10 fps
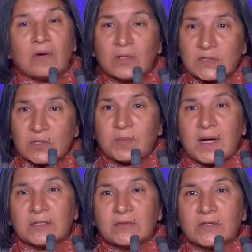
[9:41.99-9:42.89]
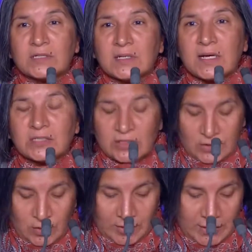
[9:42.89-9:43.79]
also part of international
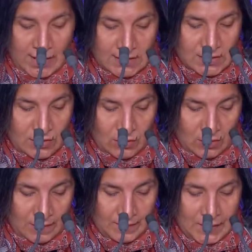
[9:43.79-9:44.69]
human rights law.